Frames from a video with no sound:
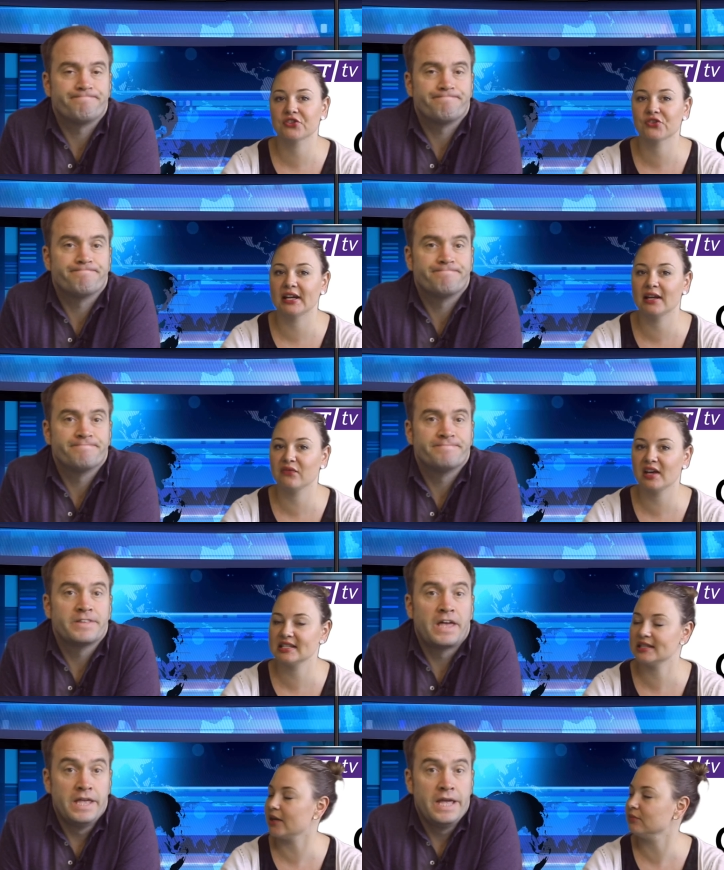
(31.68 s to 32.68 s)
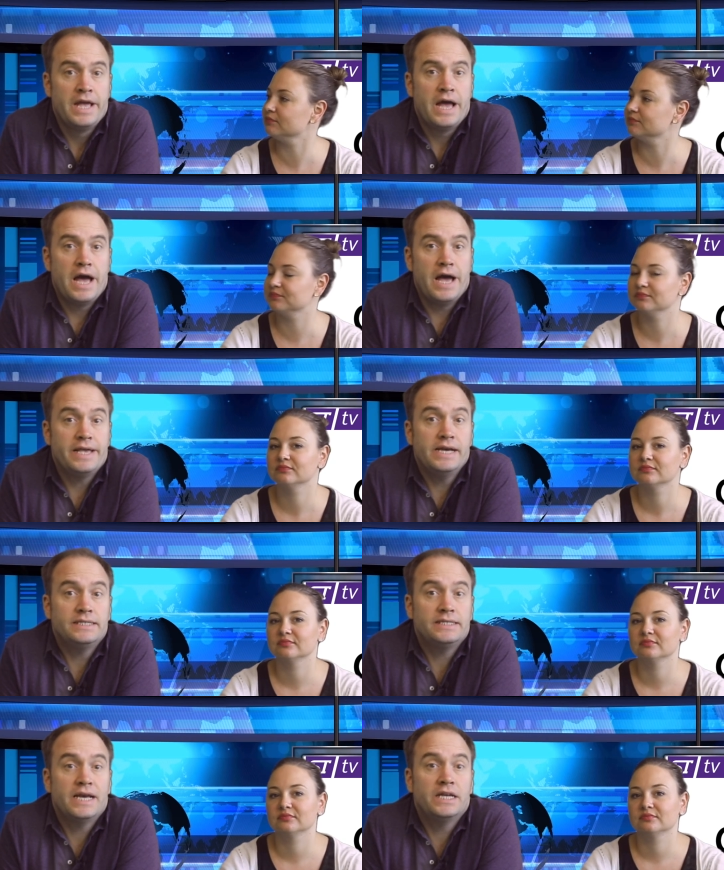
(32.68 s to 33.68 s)
Speaker 1: Australia first though.
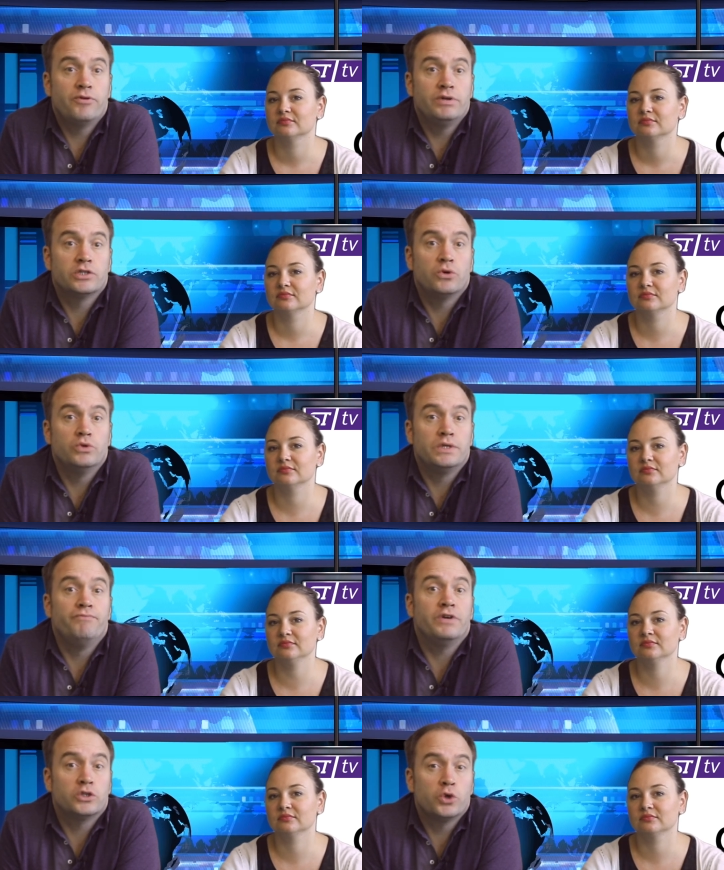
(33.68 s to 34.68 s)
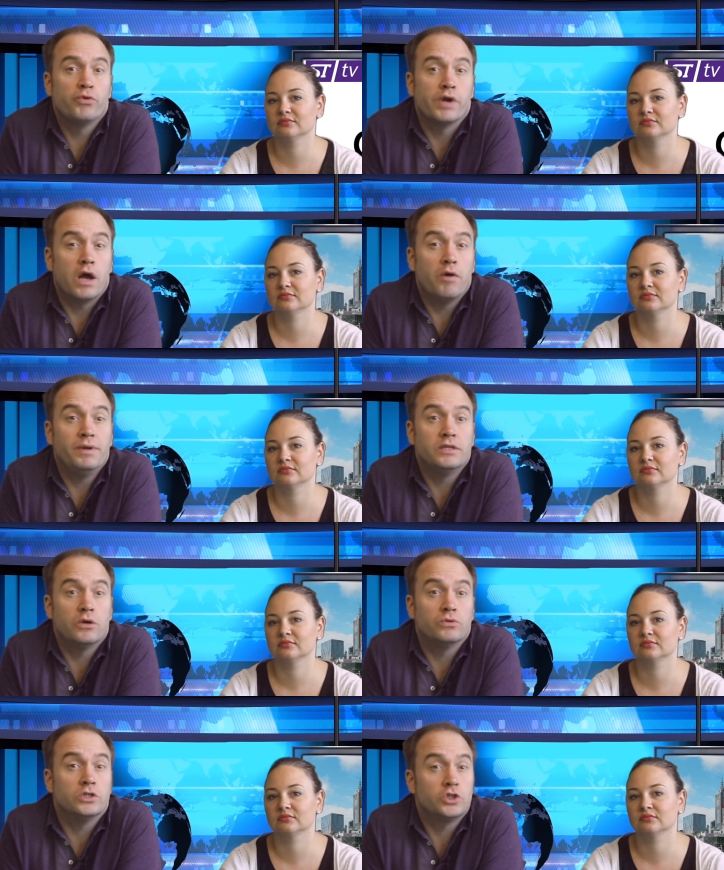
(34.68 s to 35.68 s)
Speaker 2: Yes, secondary schools in Victoria have
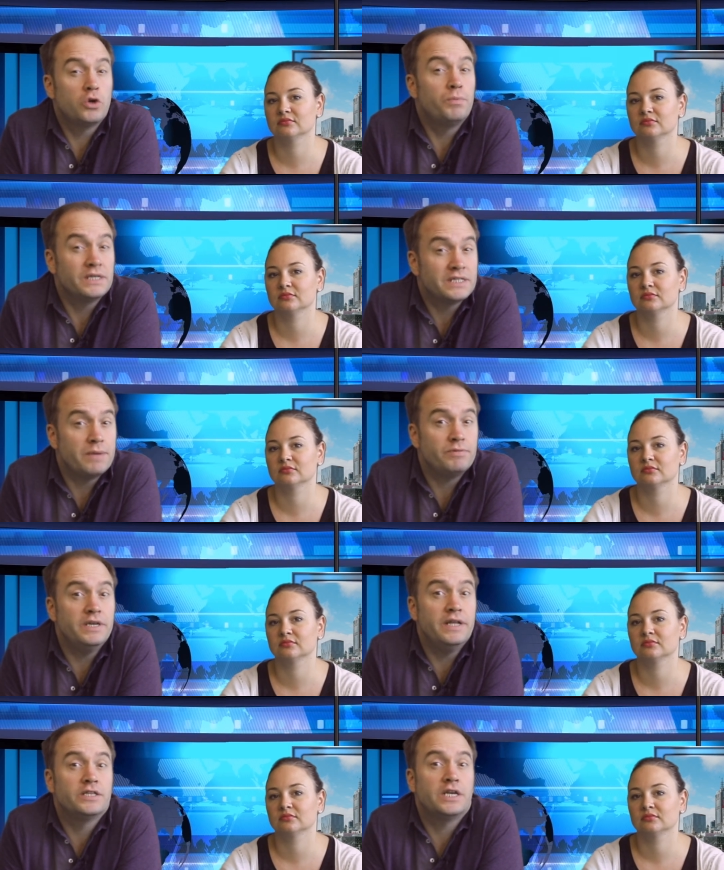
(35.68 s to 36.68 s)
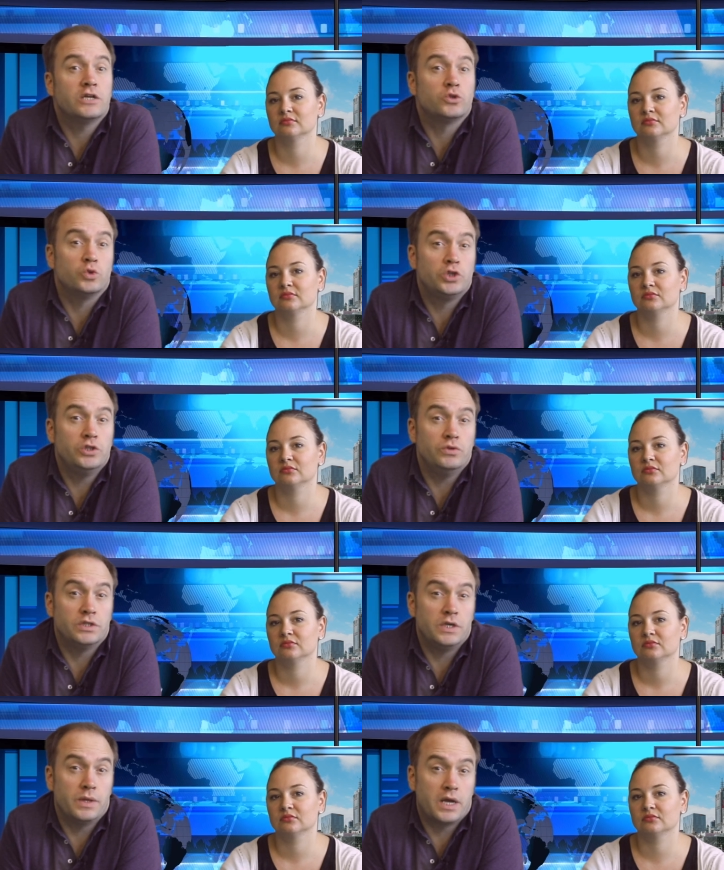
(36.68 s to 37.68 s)
been told to stop accepting international
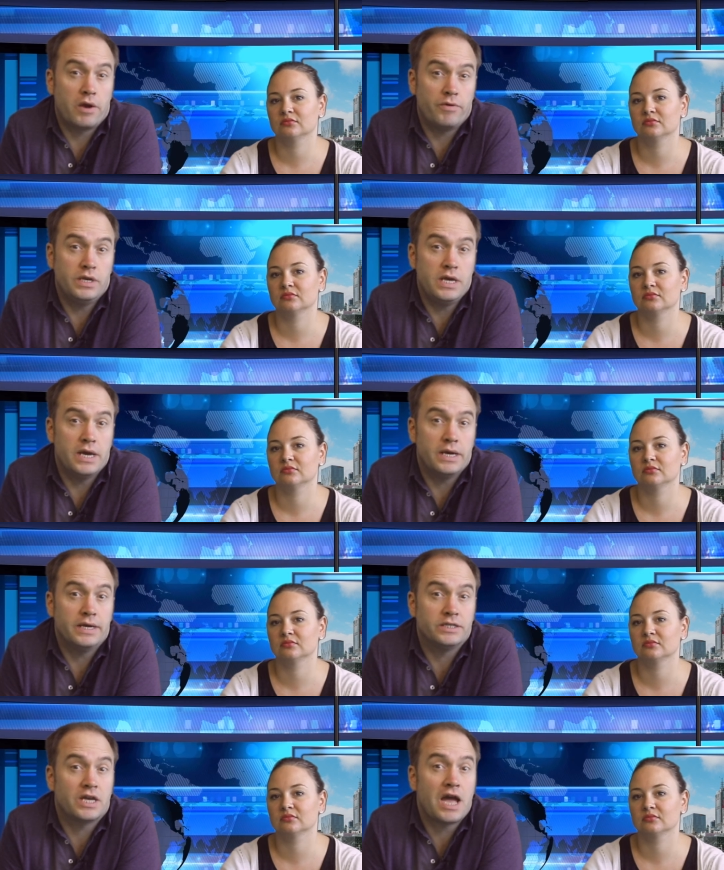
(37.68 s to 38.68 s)
students in the current year as a